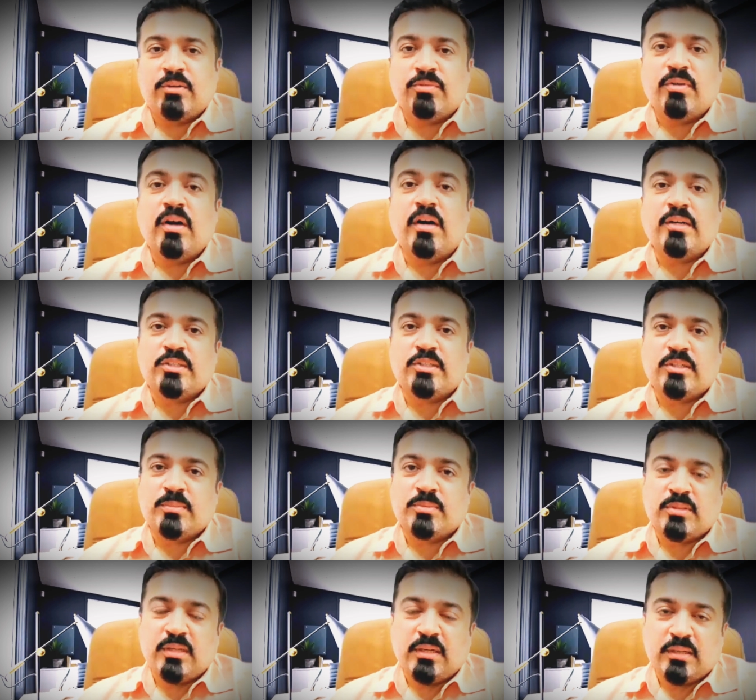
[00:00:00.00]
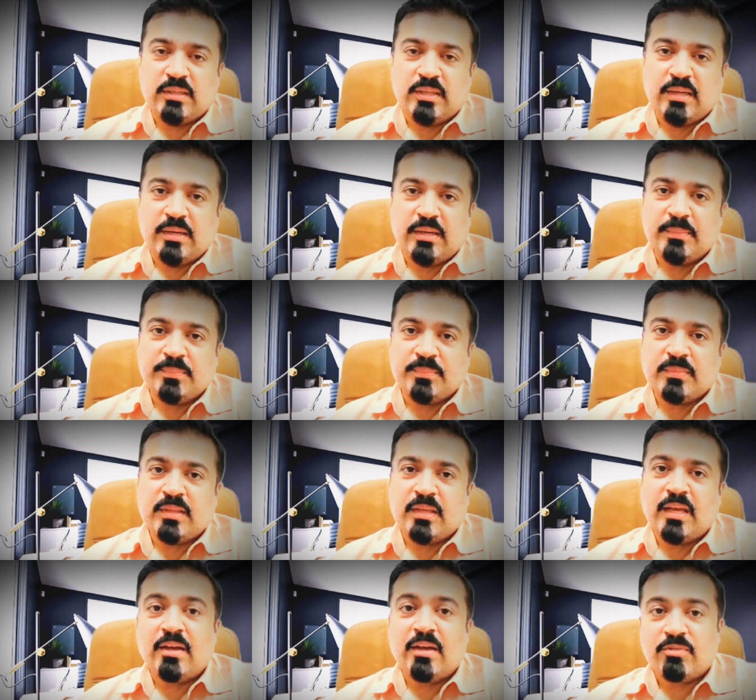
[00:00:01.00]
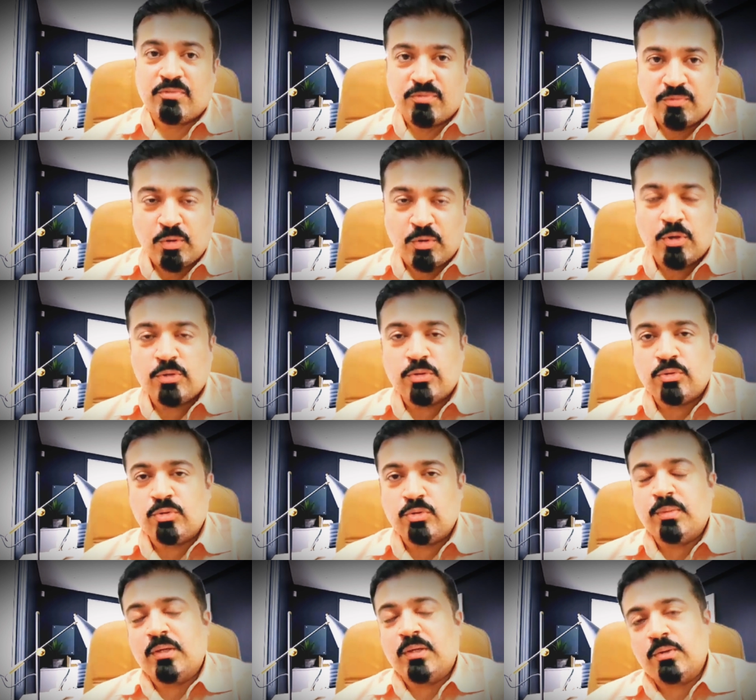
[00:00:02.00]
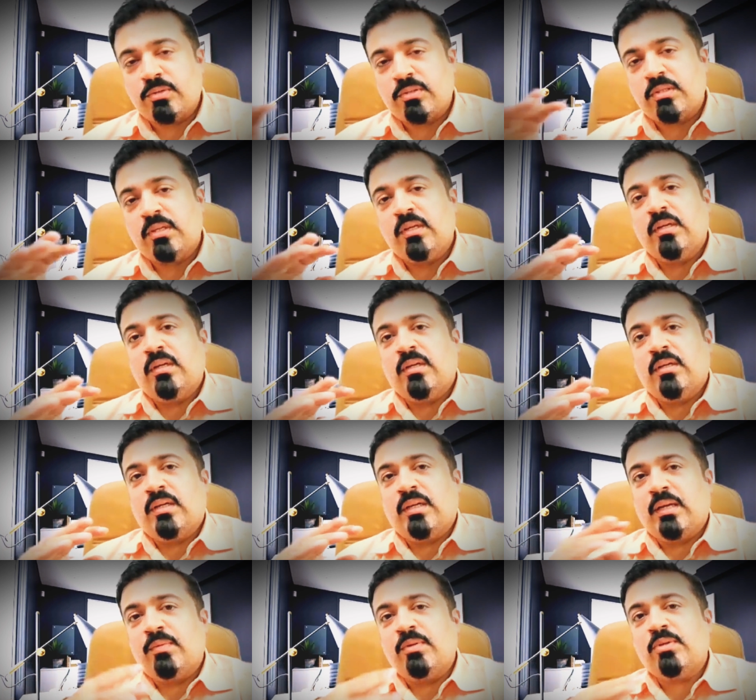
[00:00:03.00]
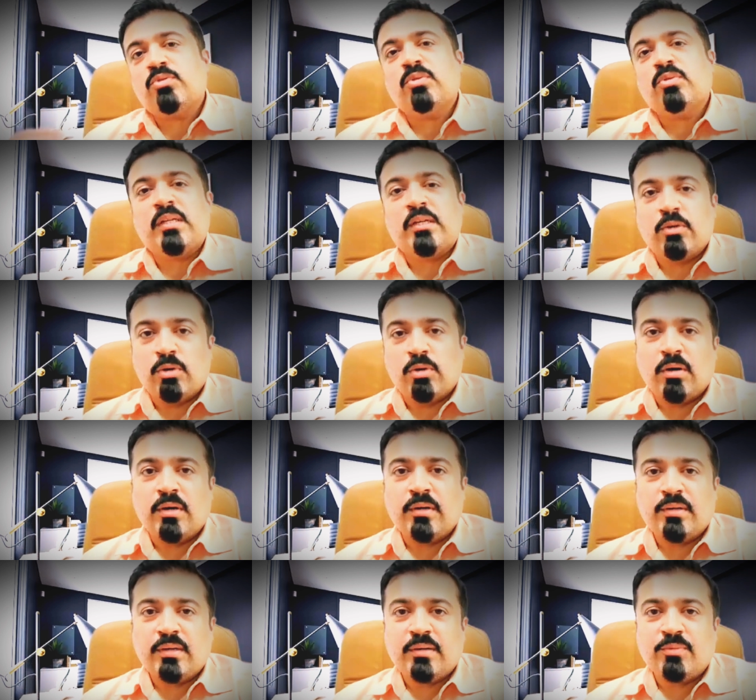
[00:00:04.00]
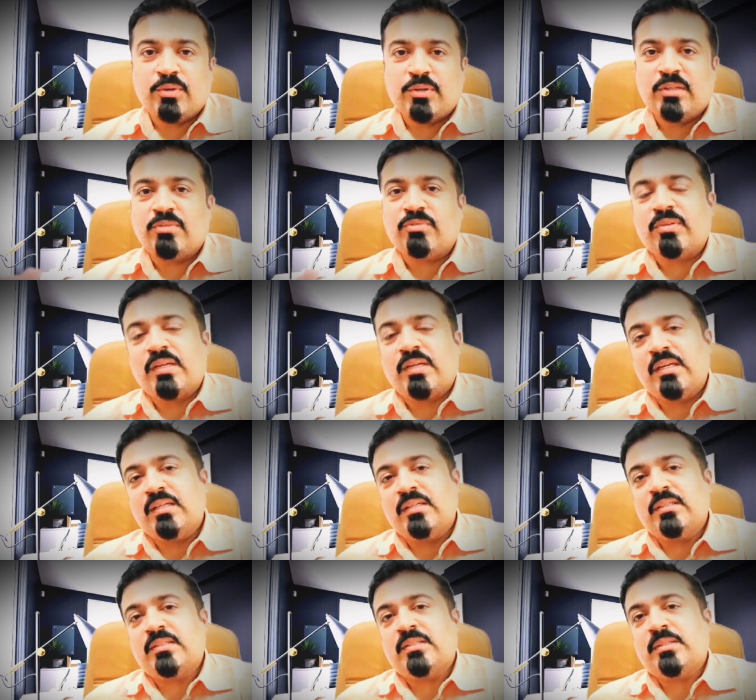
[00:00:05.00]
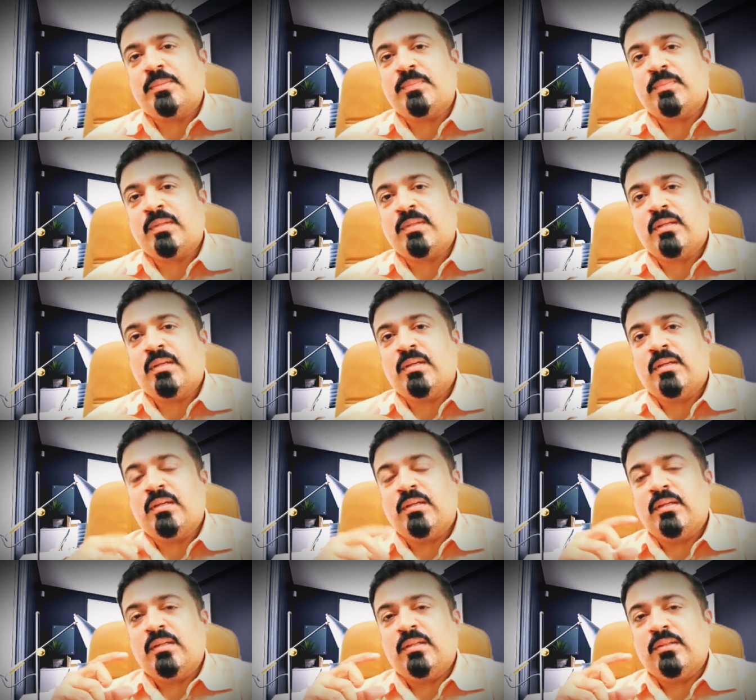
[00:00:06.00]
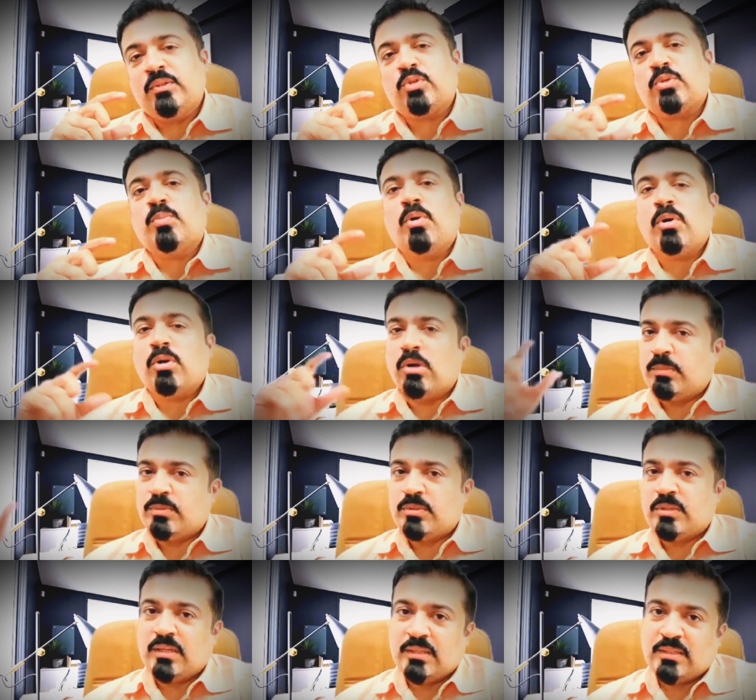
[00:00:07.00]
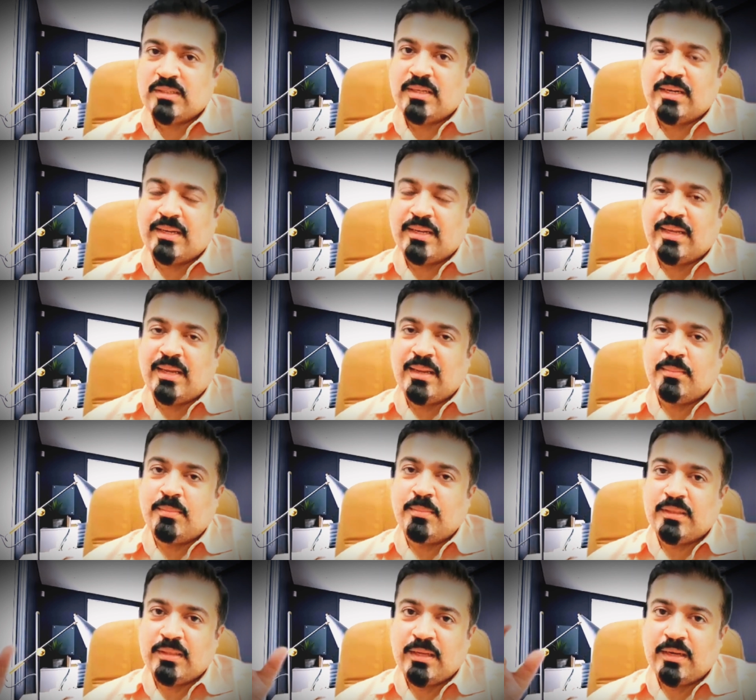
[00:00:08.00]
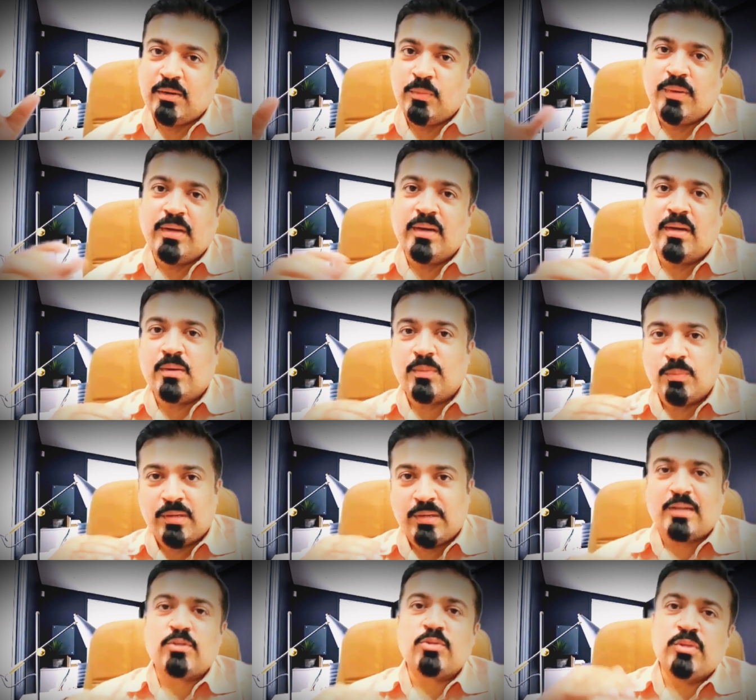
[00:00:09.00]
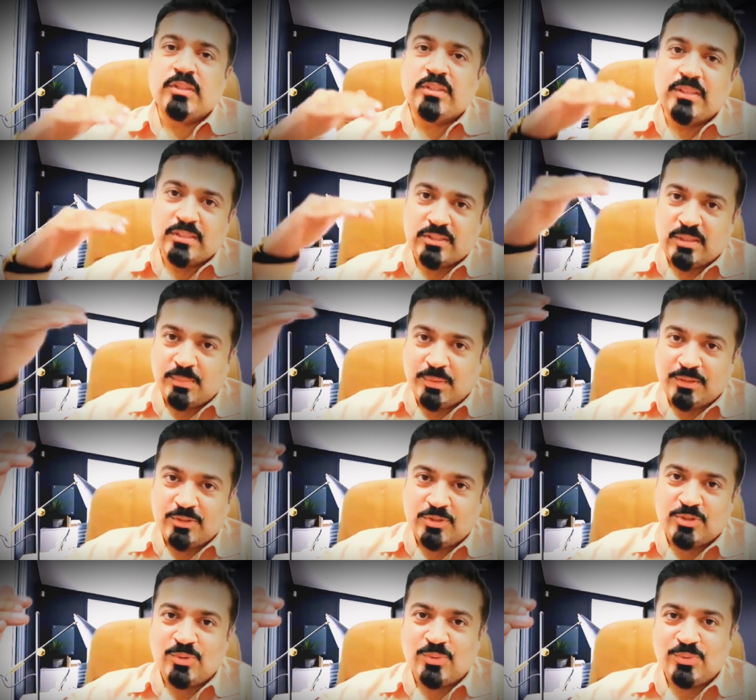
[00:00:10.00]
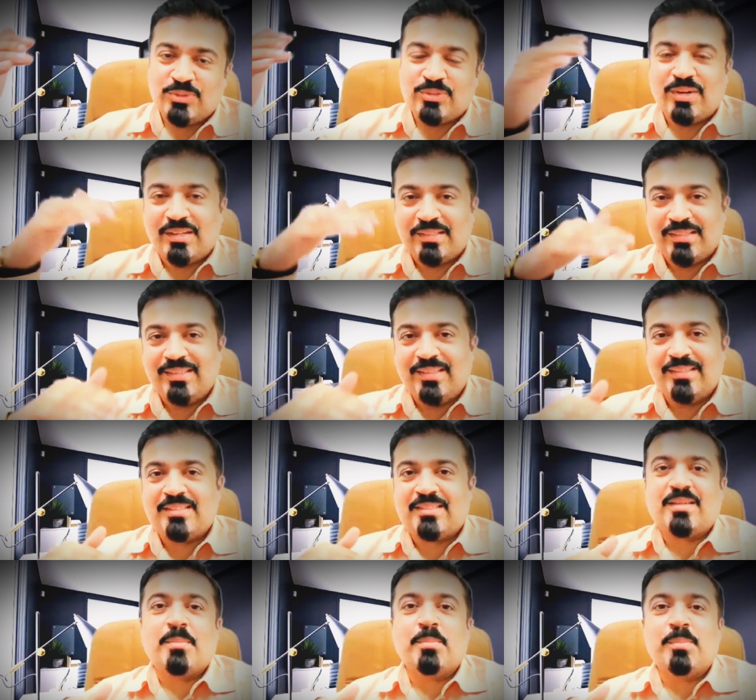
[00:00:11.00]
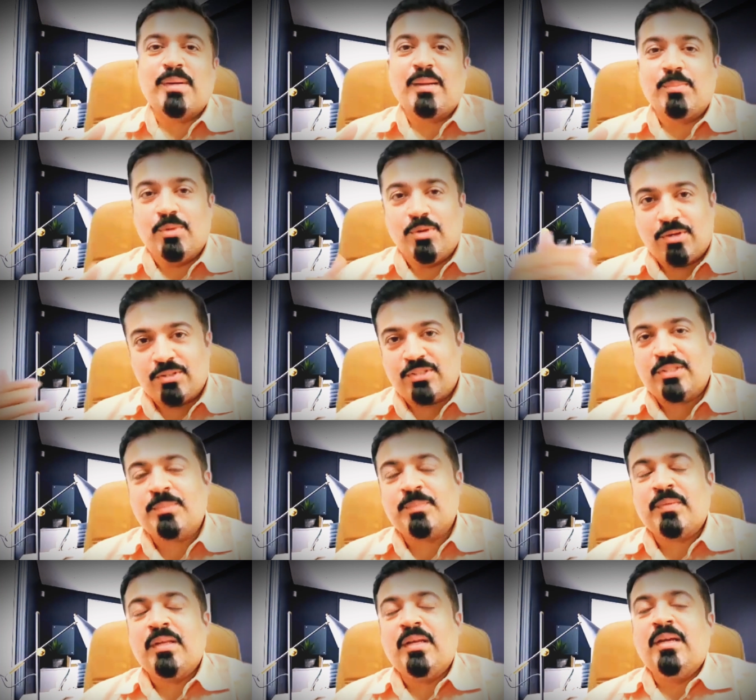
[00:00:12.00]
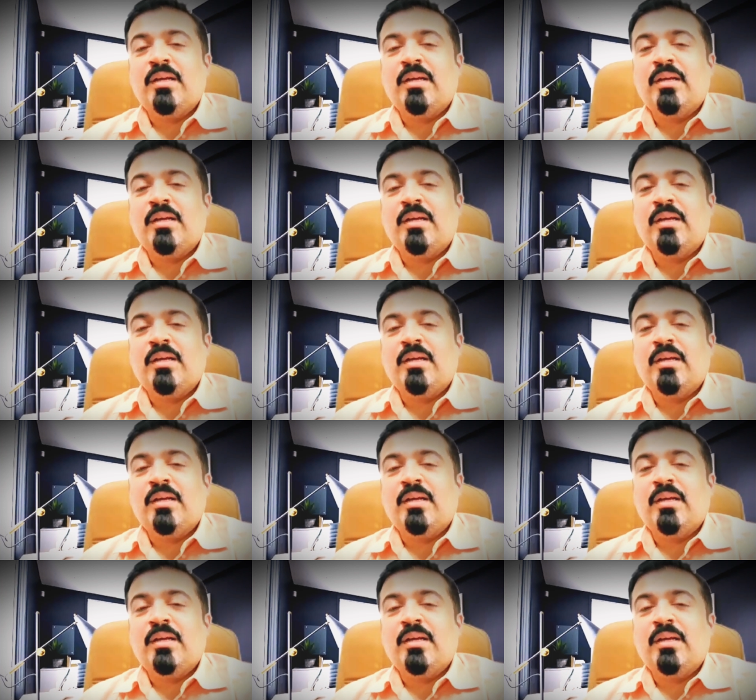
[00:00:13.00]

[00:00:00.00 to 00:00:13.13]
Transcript: kind of hardships that they have gone through because eventually in longer run what they feel is small obstacles that came in their way were actually the stepping stones rather than stumbling blocks